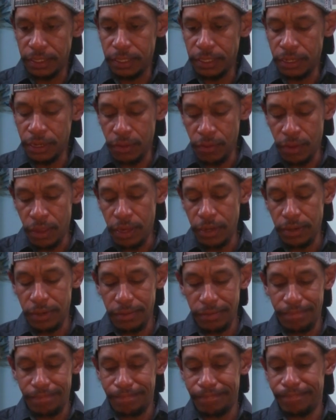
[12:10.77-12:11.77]
You know what?
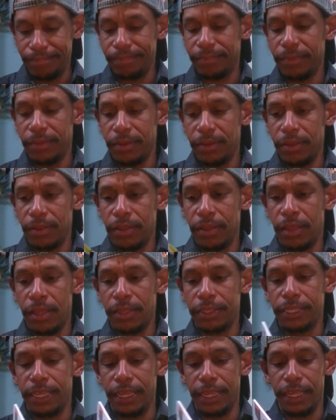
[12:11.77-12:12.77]

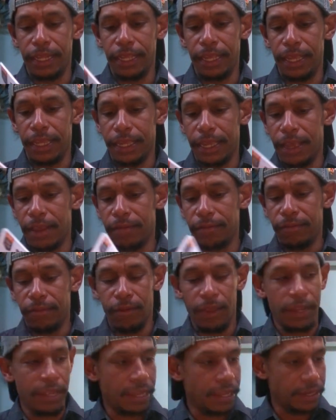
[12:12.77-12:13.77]
I'll take it the heck out.
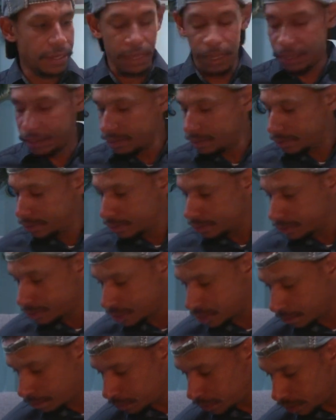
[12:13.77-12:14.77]
Why the heck not?
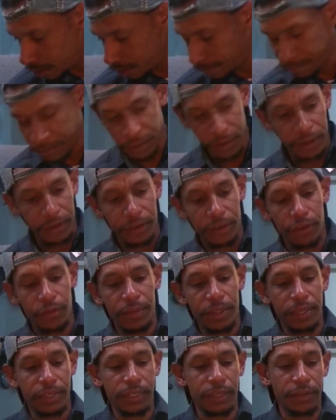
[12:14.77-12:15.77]
Simple enough to undo
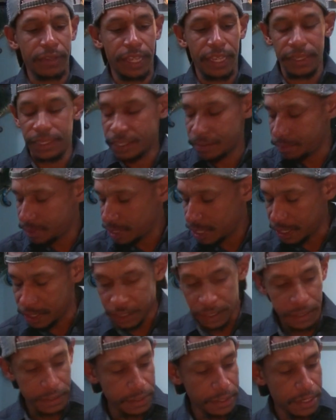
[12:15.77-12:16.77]
because they only had zip
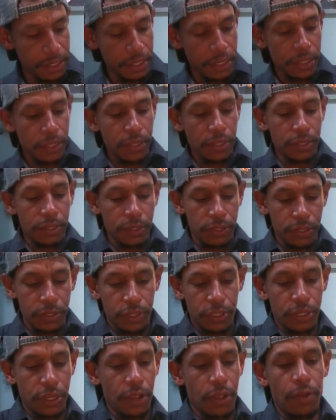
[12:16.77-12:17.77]
ties.
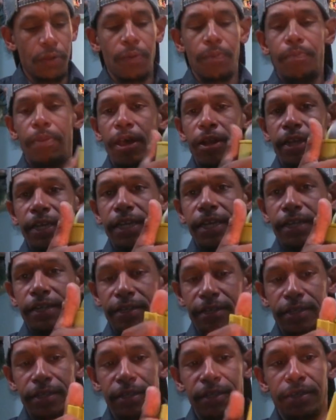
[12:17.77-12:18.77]
So,
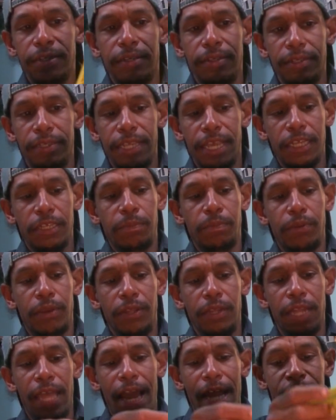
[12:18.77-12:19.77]
Pelicans textbook
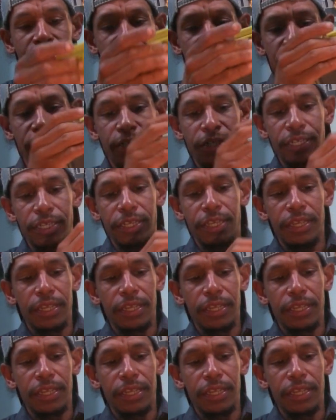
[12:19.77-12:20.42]
latches.